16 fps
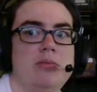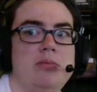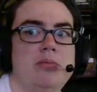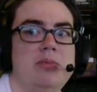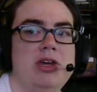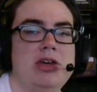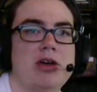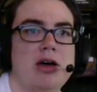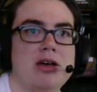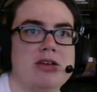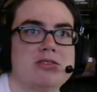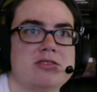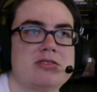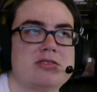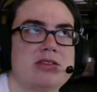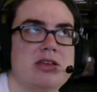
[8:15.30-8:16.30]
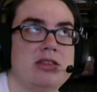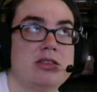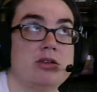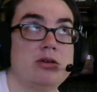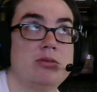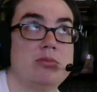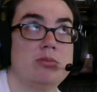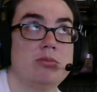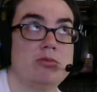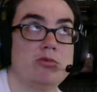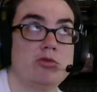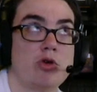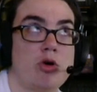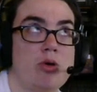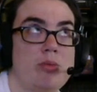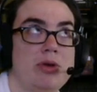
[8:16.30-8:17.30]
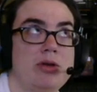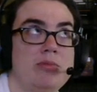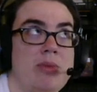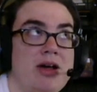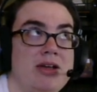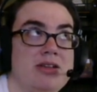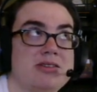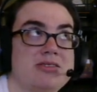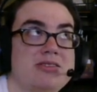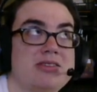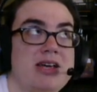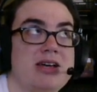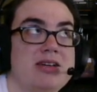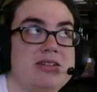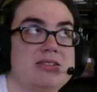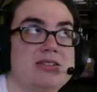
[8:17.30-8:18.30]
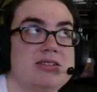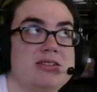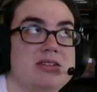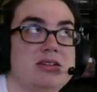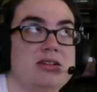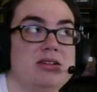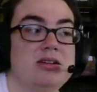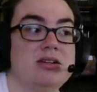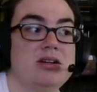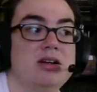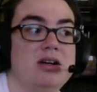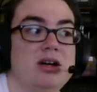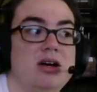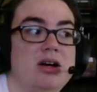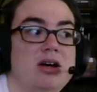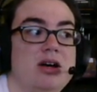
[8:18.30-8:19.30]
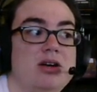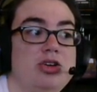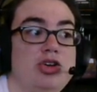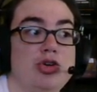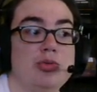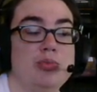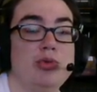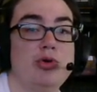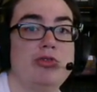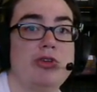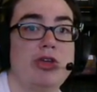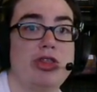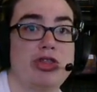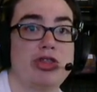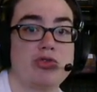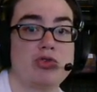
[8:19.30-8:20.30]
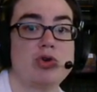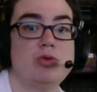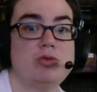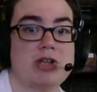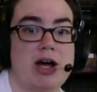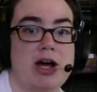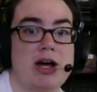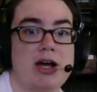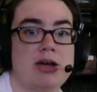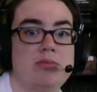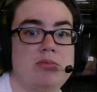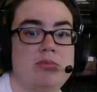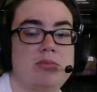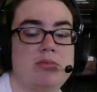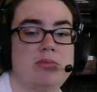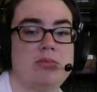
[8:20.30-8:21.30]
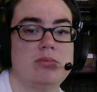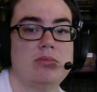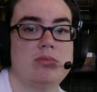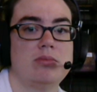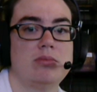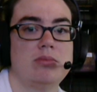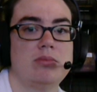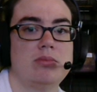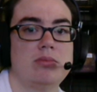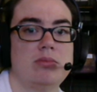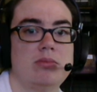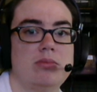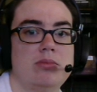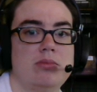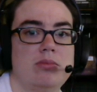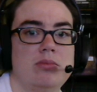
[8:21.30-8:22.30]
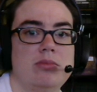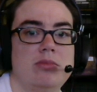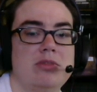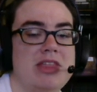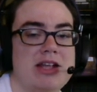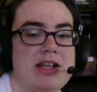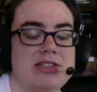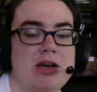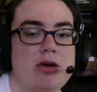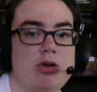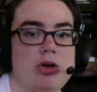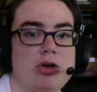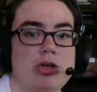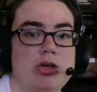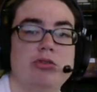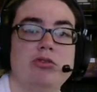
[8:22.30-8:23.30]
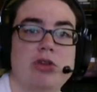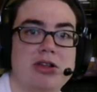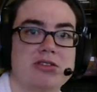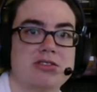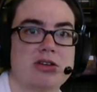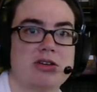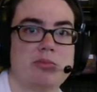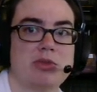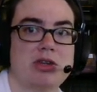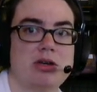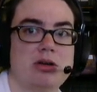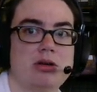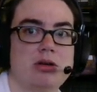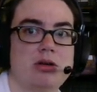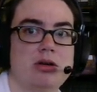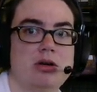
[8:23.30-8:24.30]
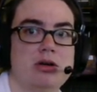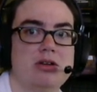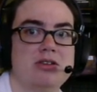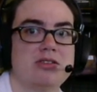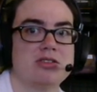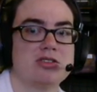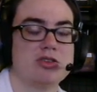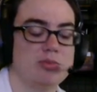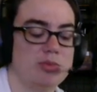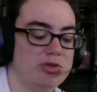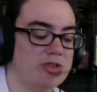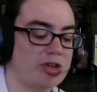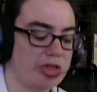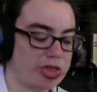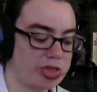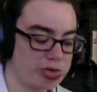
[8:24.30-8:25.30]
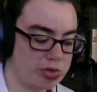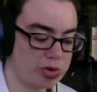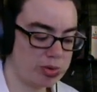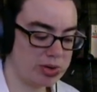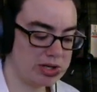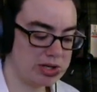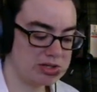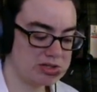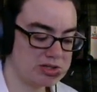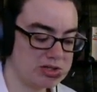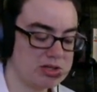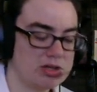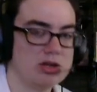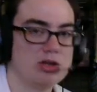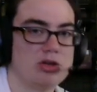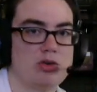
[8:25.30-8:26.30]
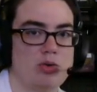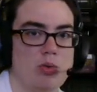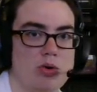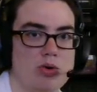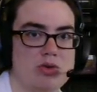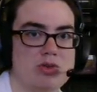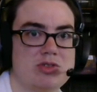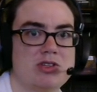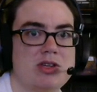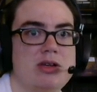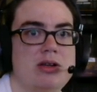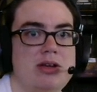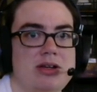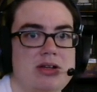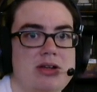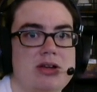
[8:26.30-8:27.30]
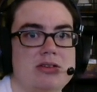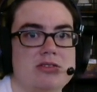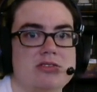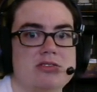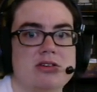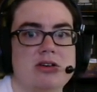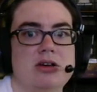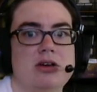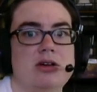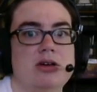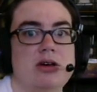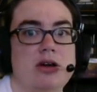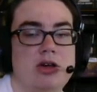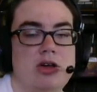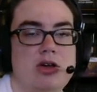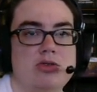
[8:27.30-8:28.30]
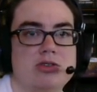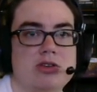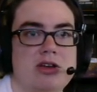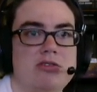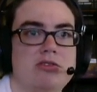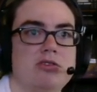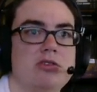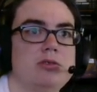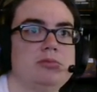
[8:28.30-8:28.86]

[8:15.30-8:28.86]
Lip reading: Because in the Roman mindset, you're moving through time. That's how long you've done something. Since you're moving through it, towards it, it is accusative.